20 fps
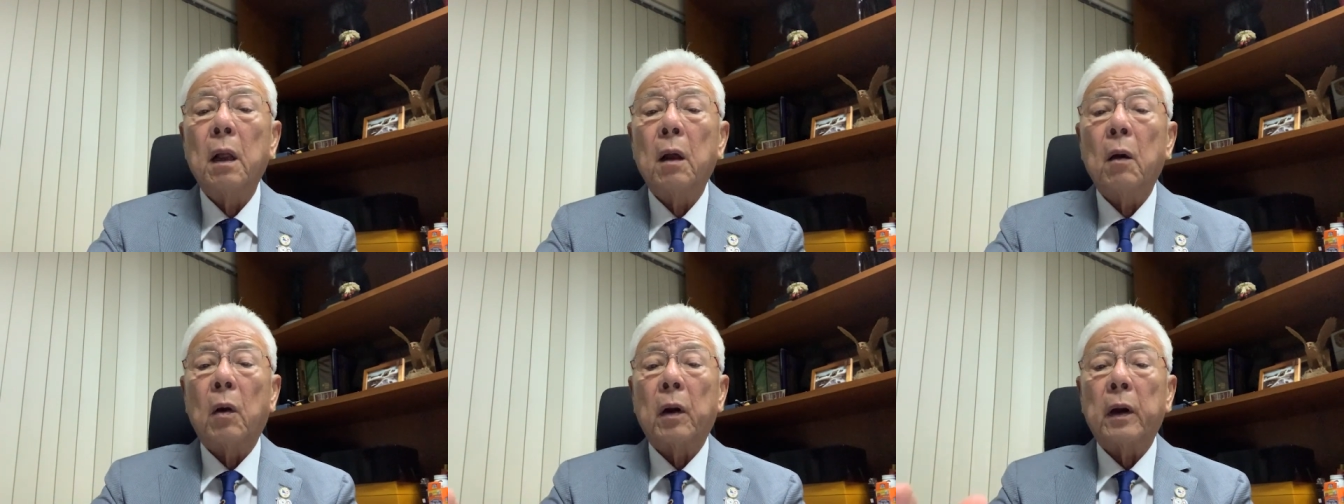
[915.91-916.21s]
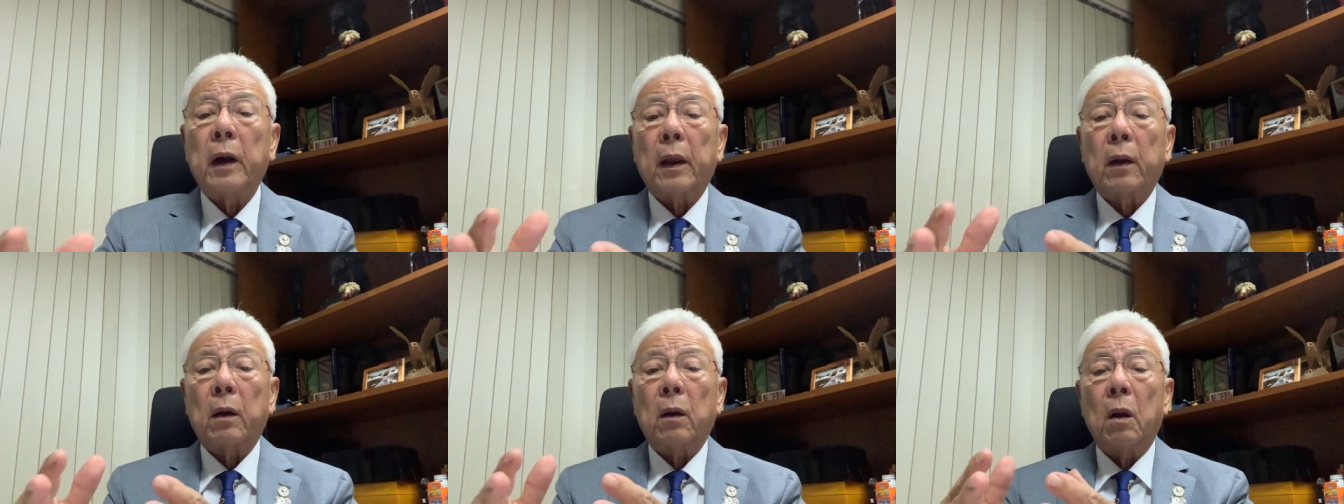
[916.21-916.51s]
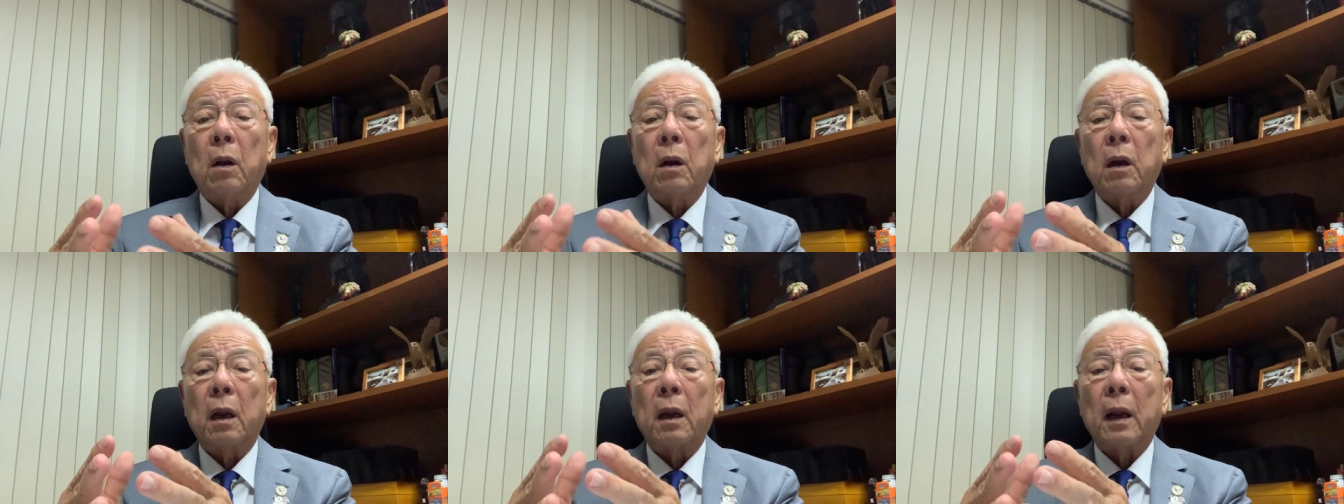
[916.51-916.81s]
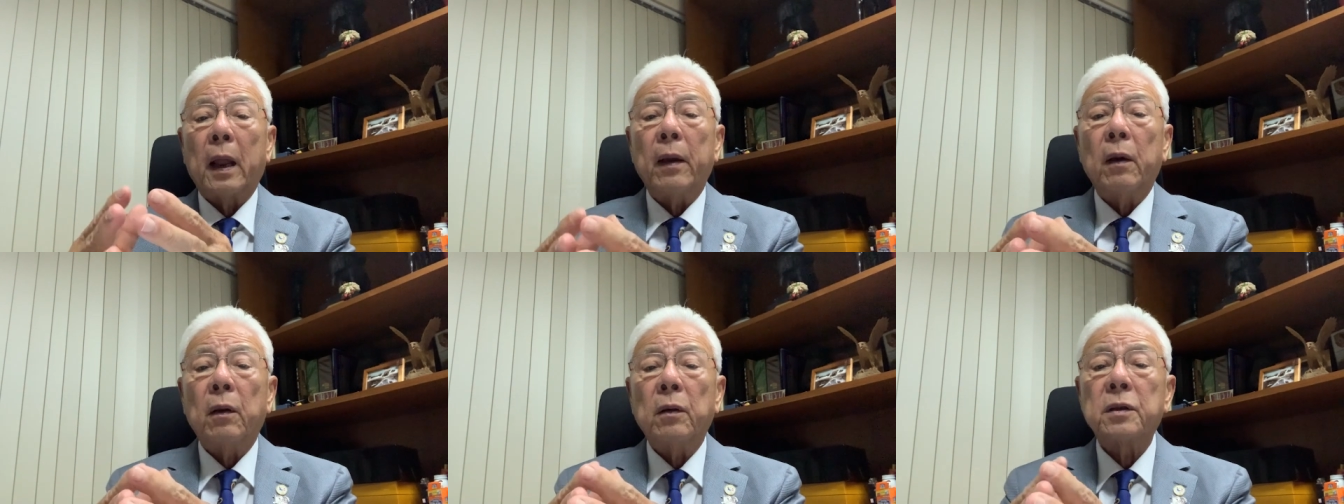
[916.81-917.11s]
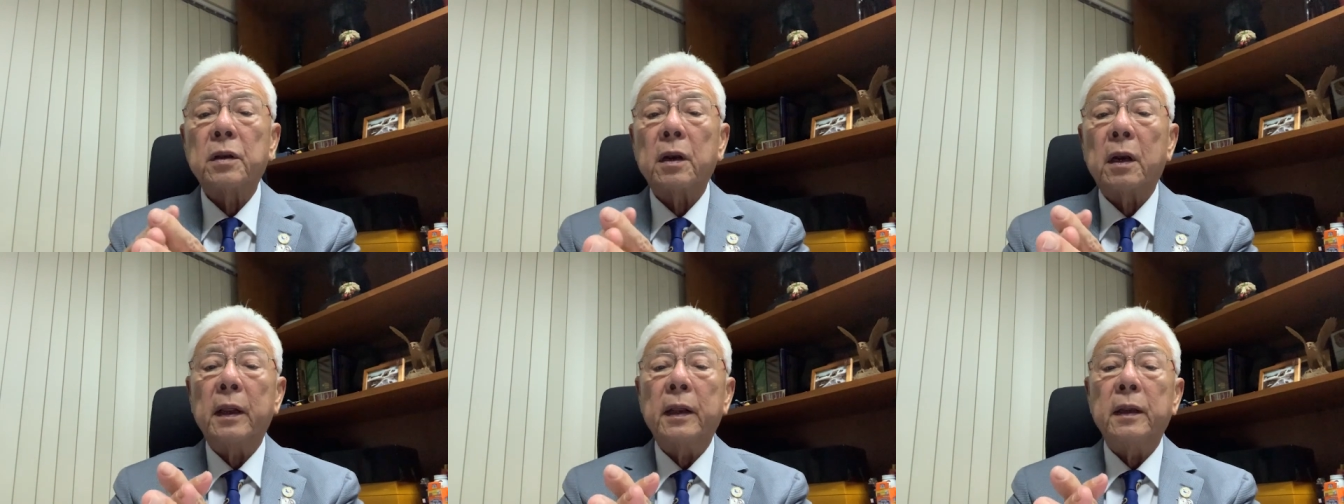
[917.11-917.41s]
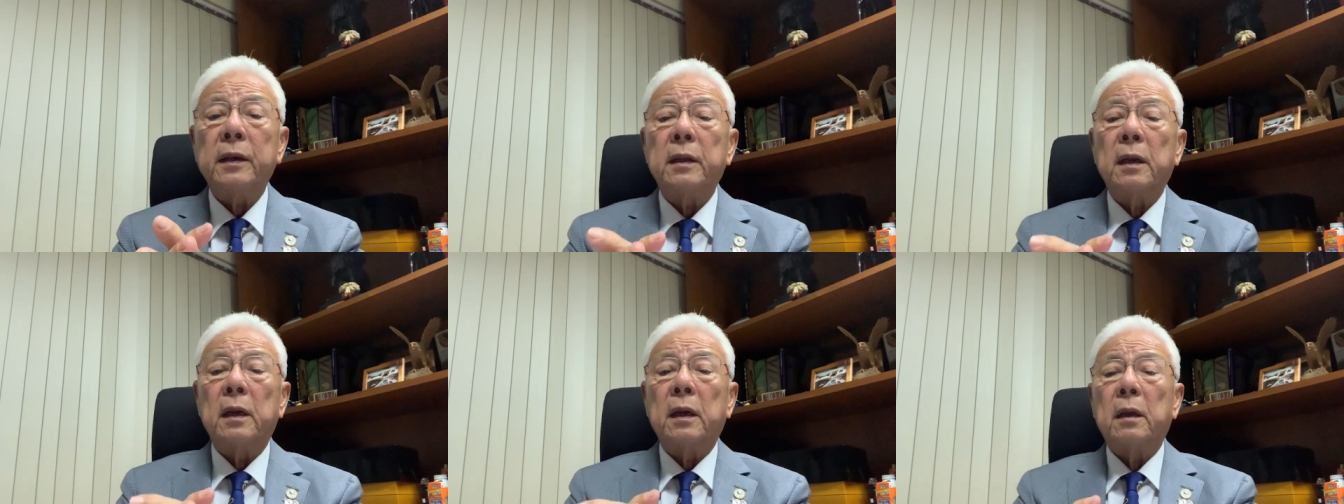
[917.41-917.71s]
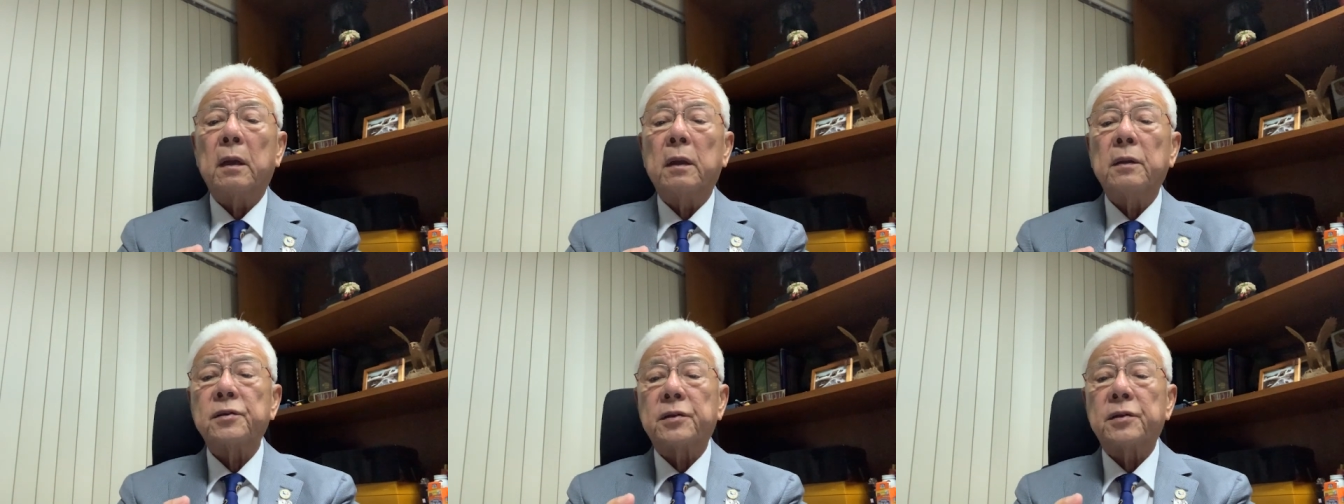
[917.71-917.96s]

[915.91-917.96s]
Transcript: what I call Lions Leader